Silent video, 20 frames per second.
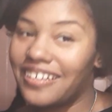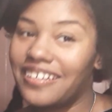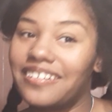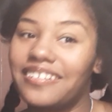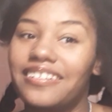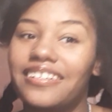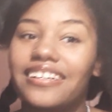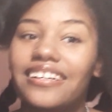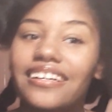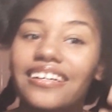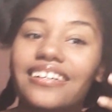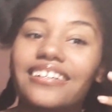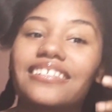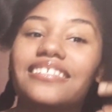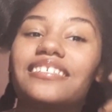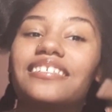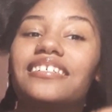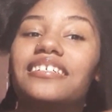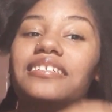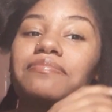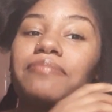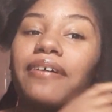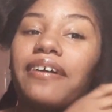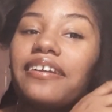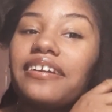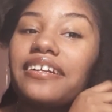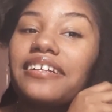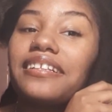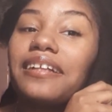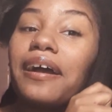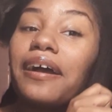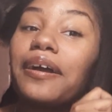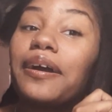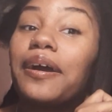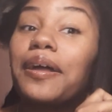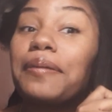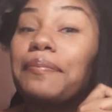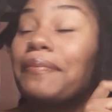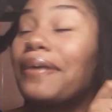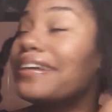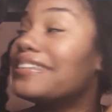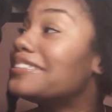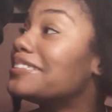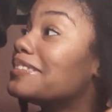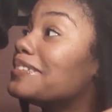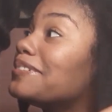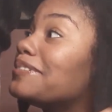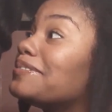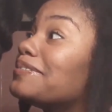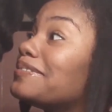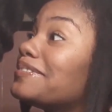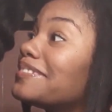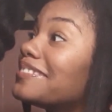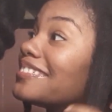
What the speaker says: Okay, so this part I need to cut it myself.